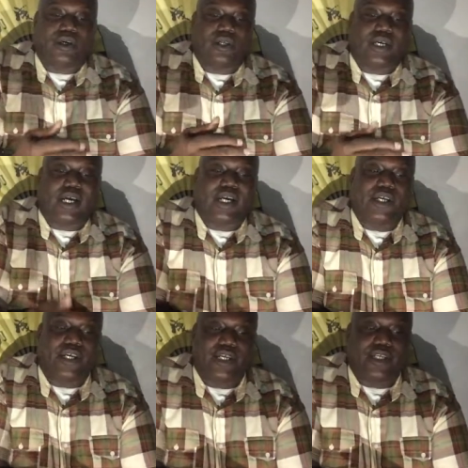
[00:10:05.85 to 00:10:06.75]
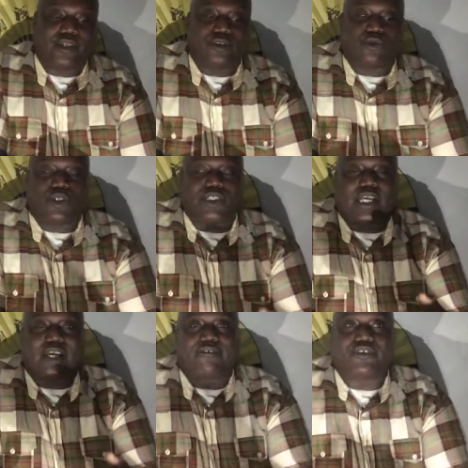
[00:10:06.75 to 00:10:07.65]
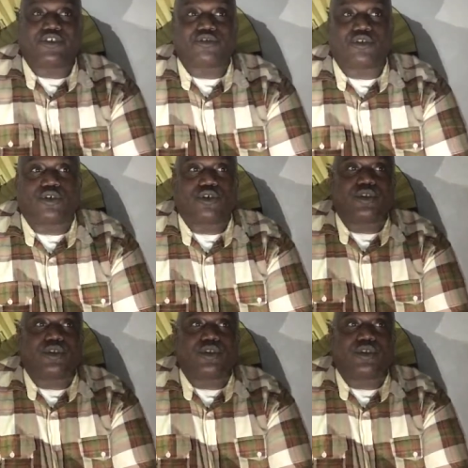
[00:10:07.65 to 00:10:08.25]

on the higher end who wants to have control,